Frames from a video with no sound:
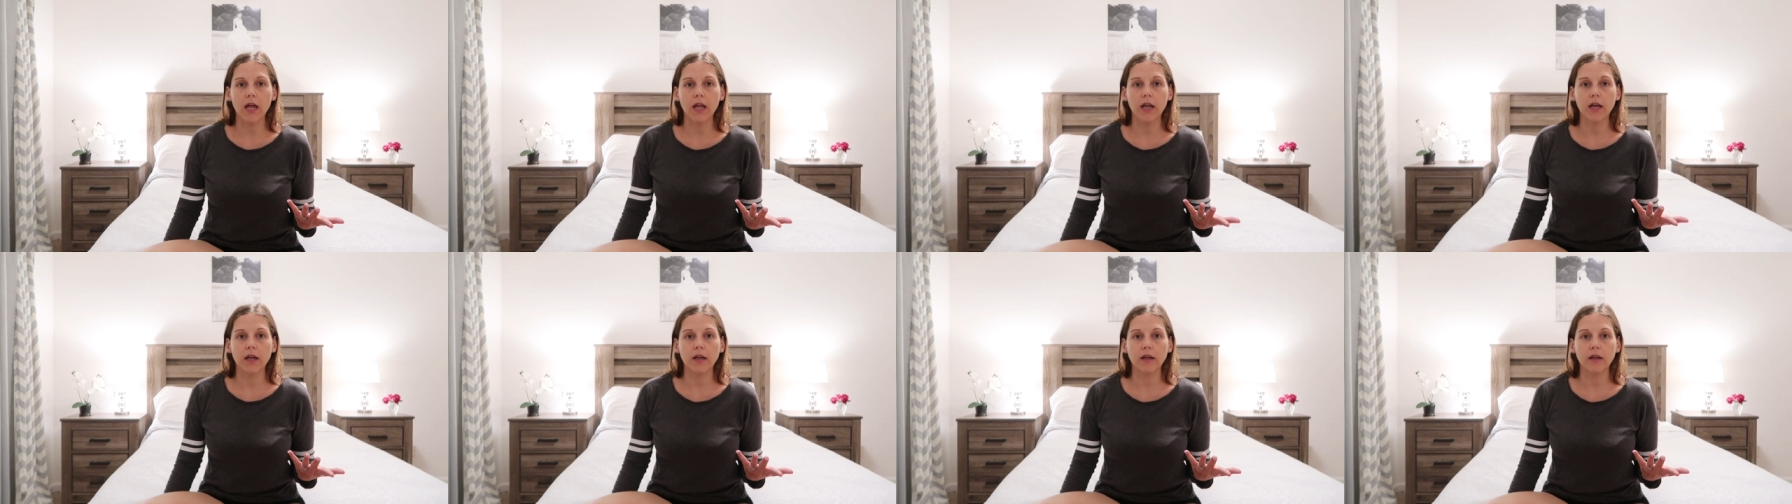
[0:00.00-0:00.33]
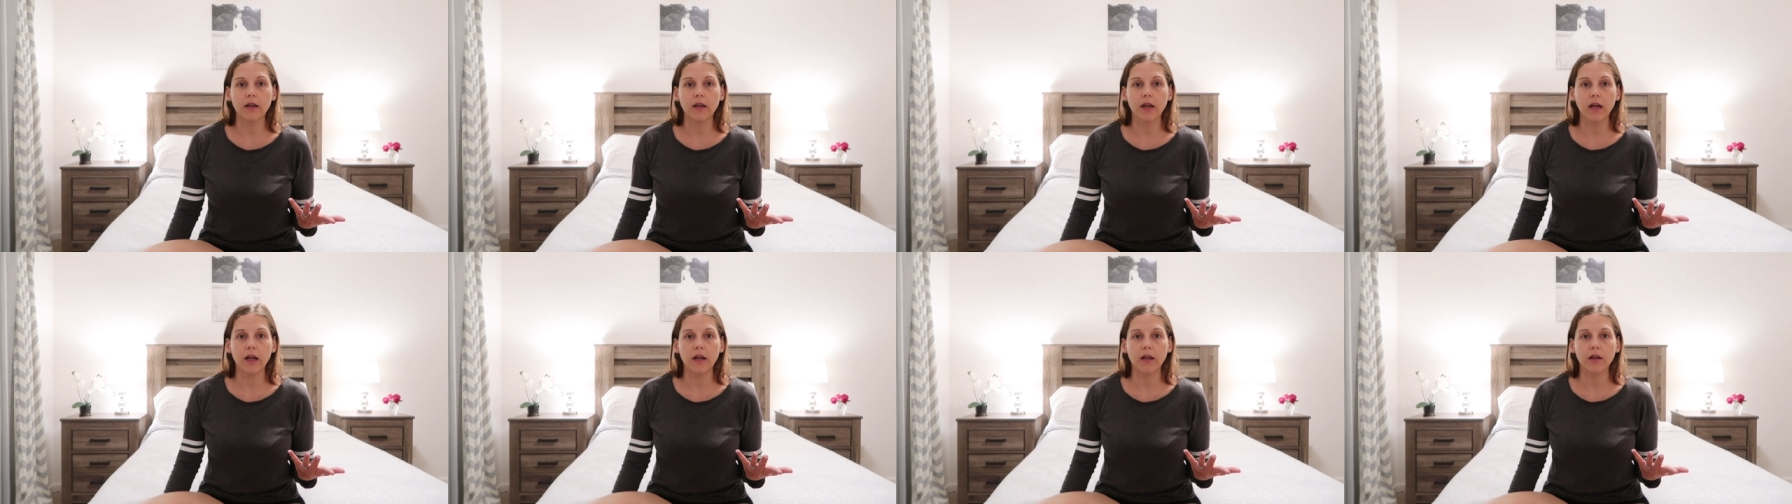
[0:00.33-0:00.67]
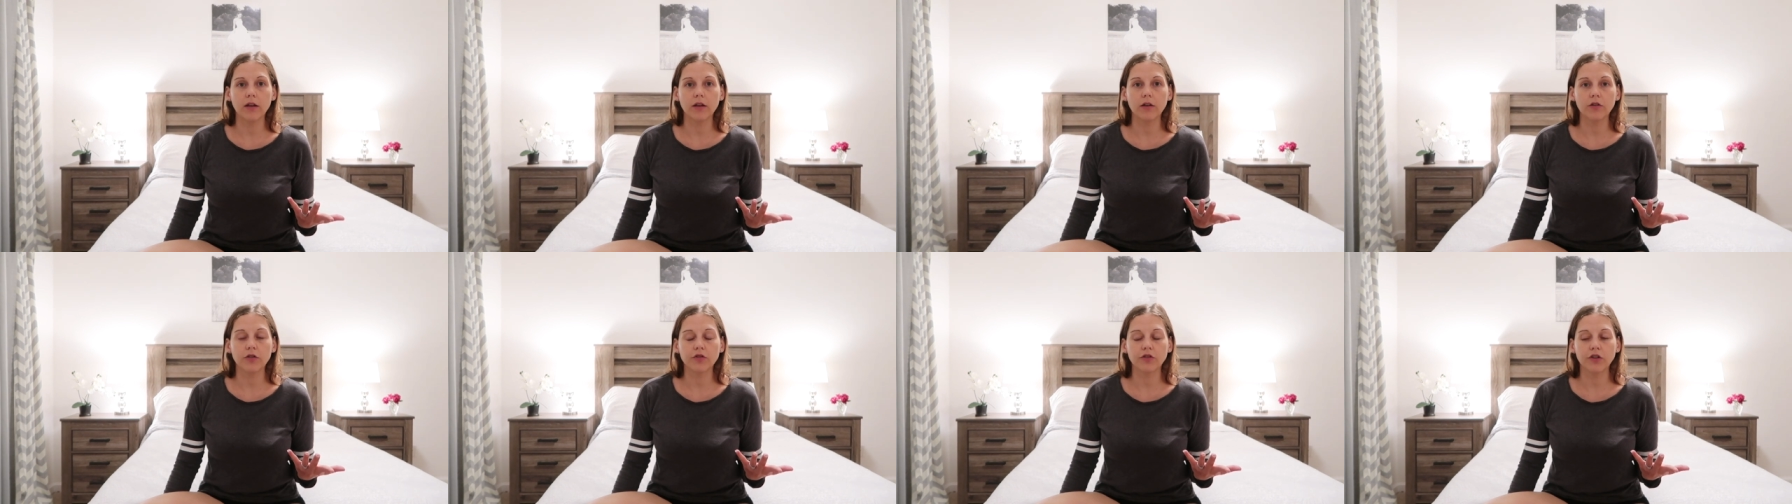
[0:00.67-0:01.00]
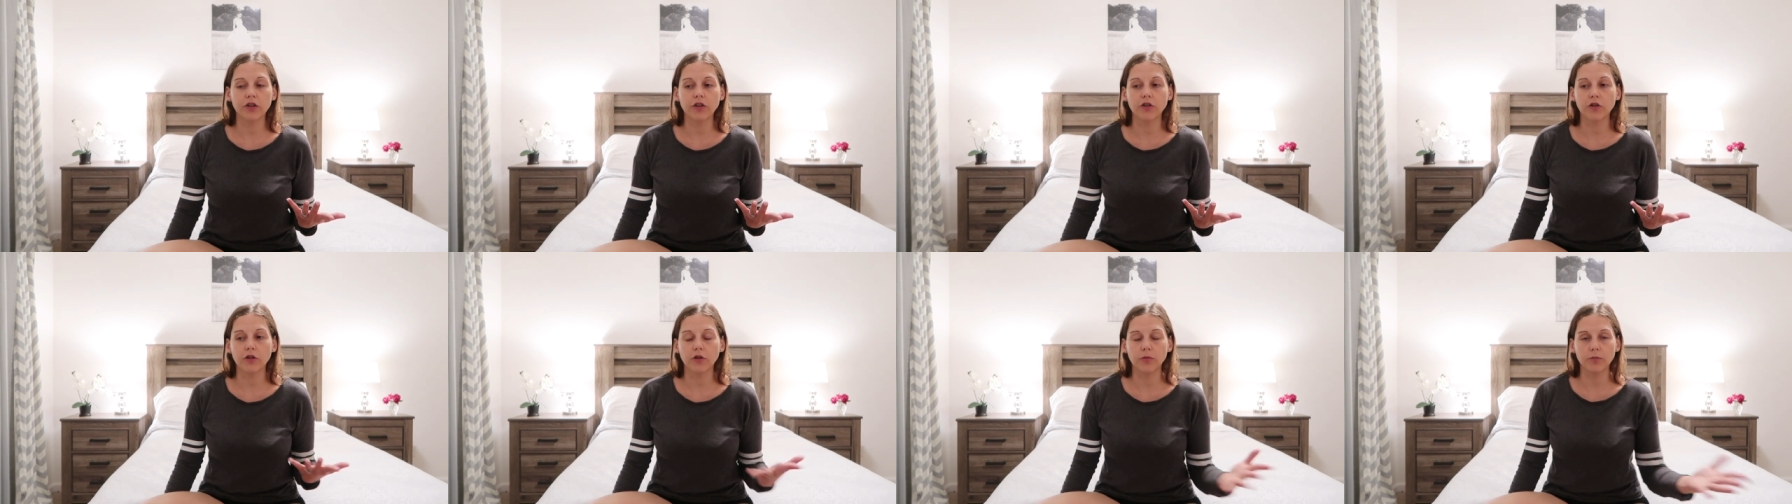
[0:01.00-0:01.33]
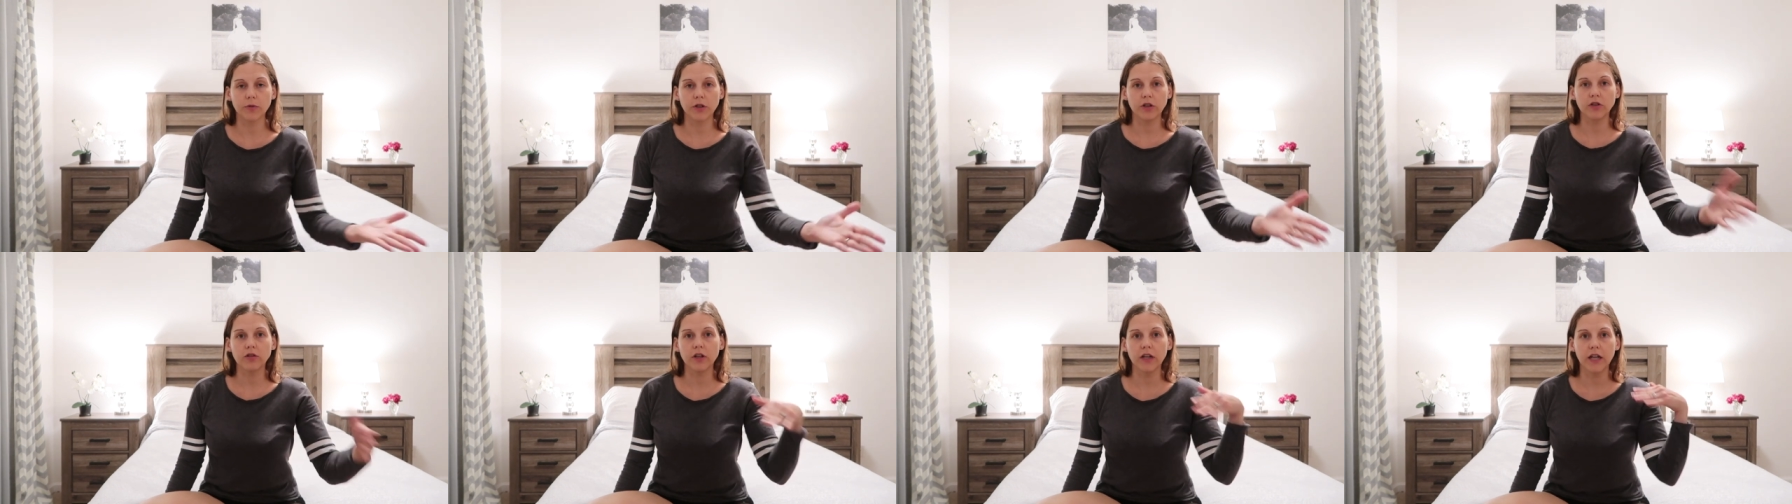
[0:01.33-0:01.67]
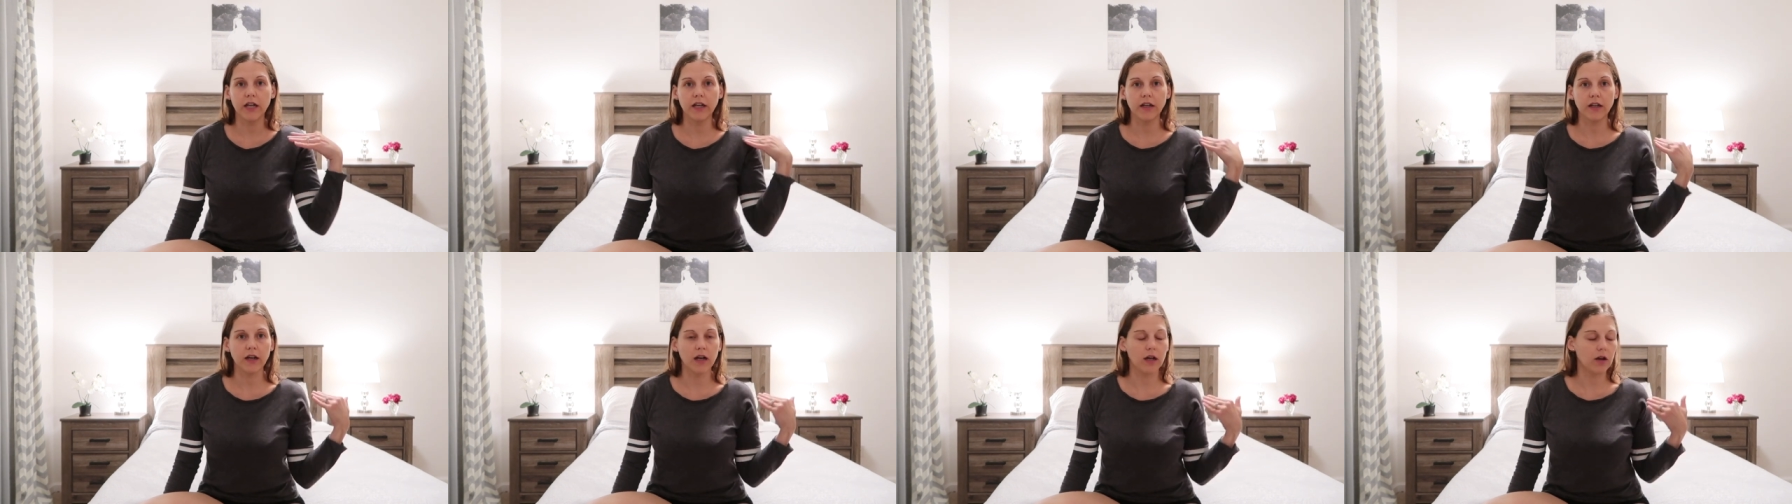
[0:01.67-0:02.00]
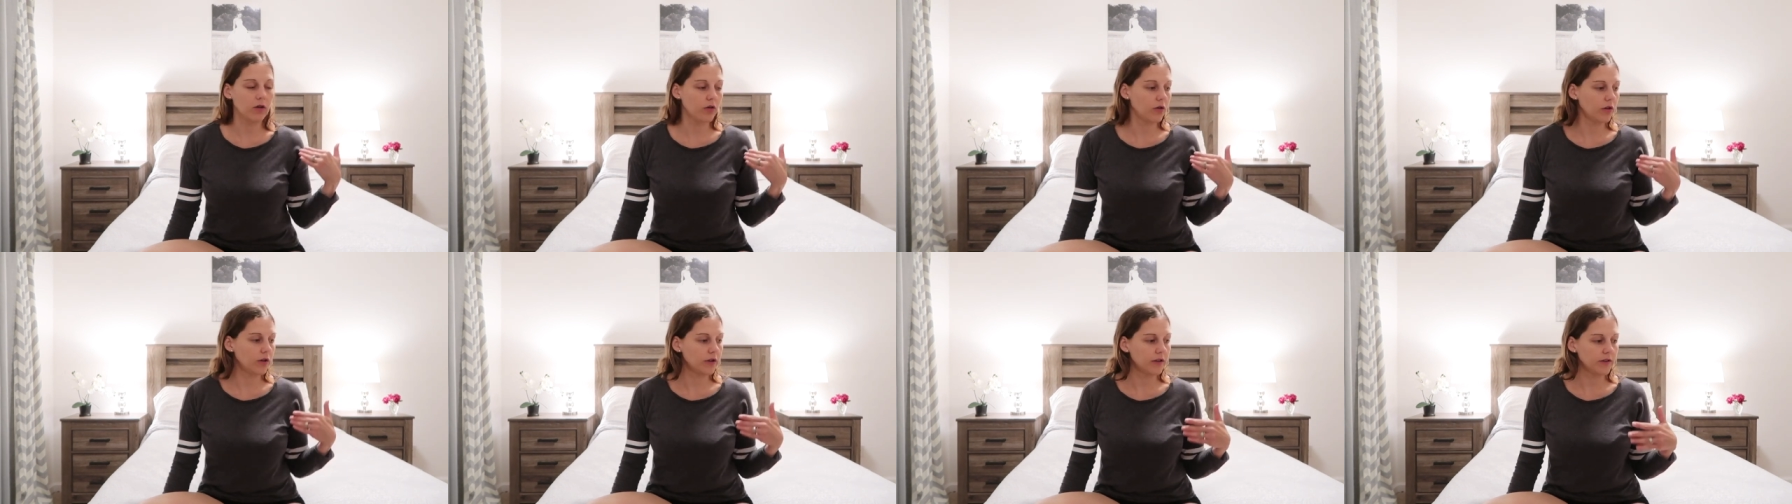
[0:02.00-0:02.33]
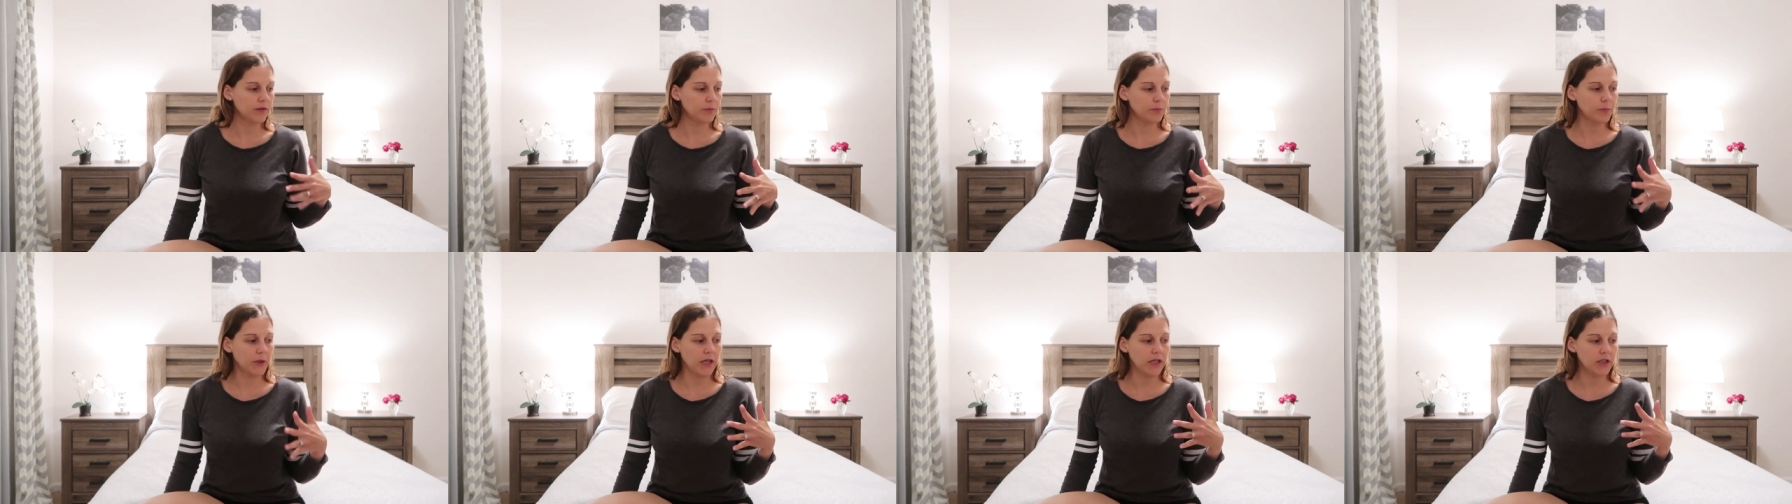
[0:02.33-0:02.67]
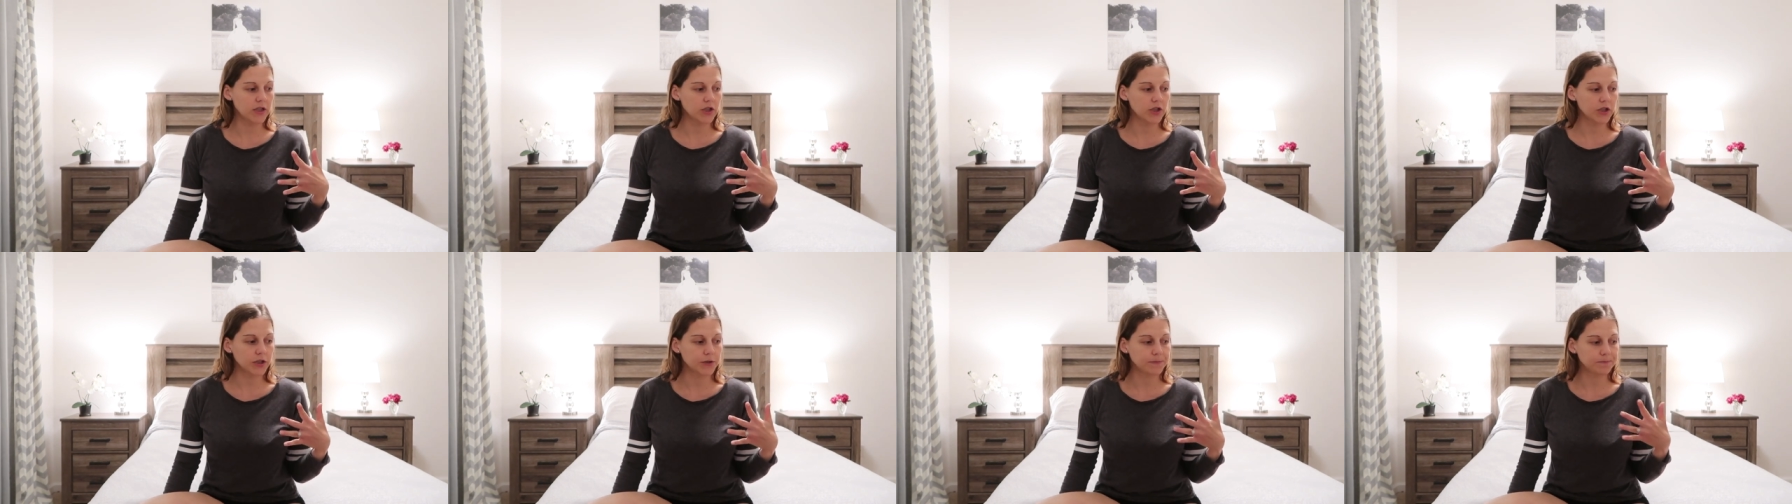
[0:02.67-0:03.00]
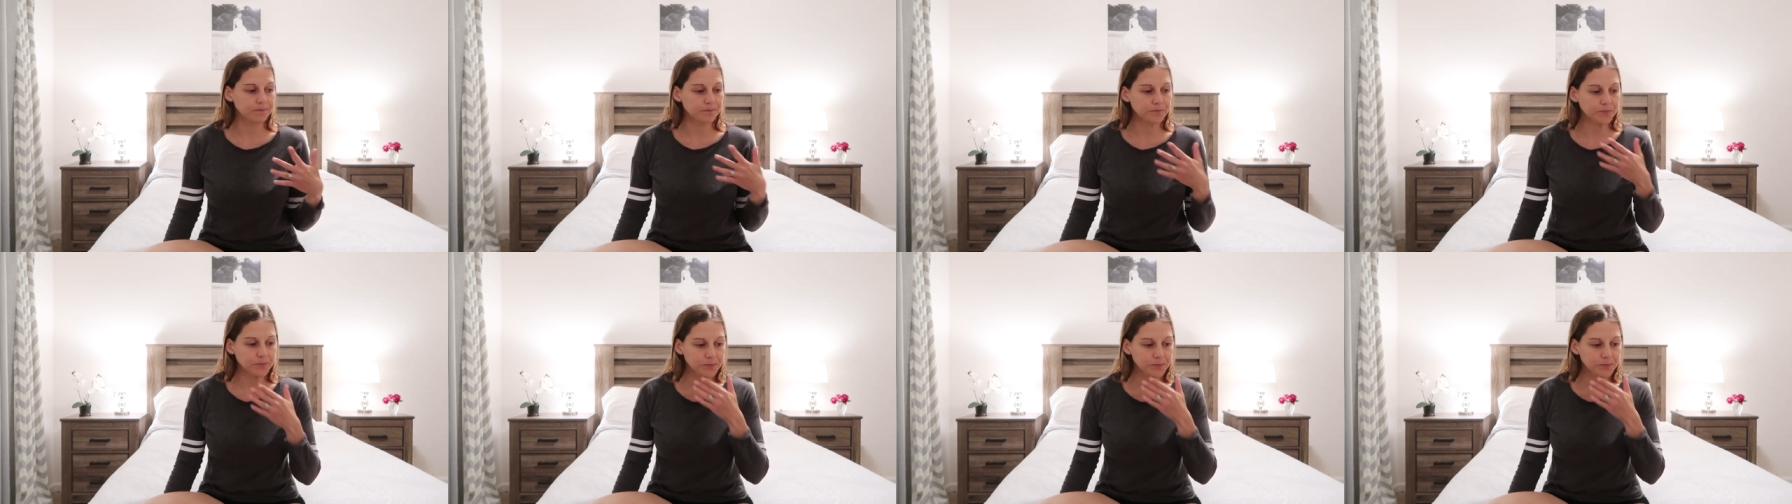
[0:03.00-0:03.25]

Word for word: and she told me to lay down on this bench